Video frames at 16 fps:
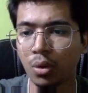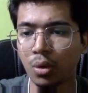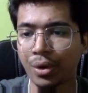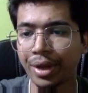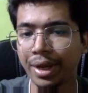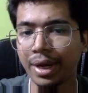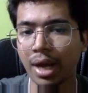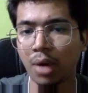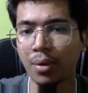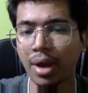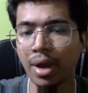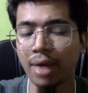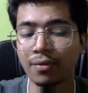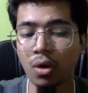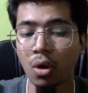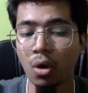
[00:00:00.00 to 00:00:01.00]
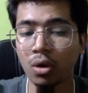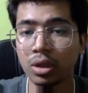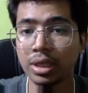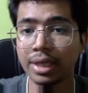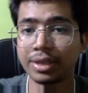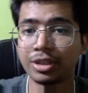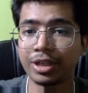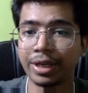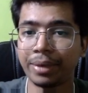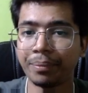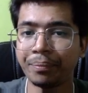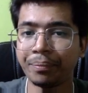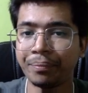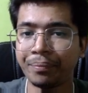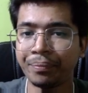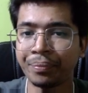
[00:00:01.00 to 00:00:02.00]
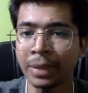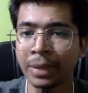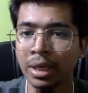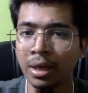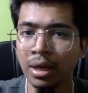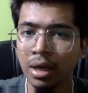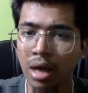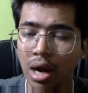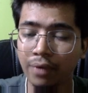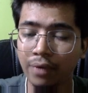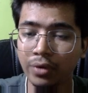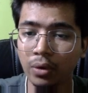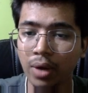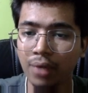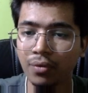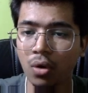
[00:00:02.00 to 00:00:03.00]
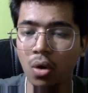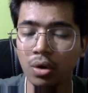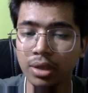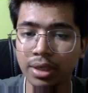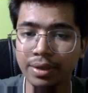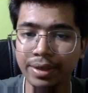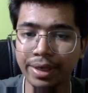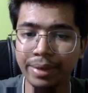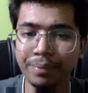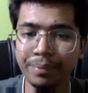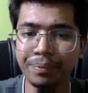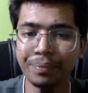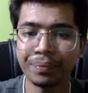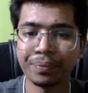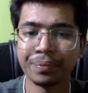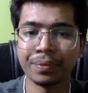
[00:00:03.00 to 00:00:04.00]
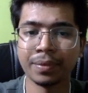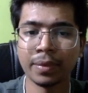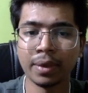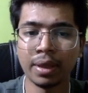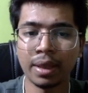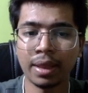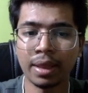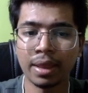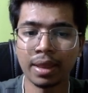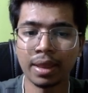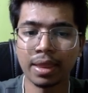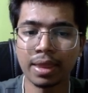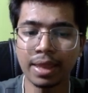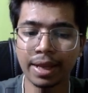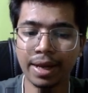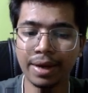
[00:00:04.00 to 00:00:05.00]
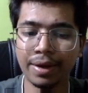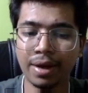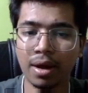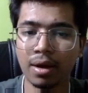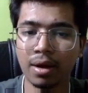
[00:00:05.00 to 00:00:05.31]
Okay, now we have called the tree. After we have called the tree, second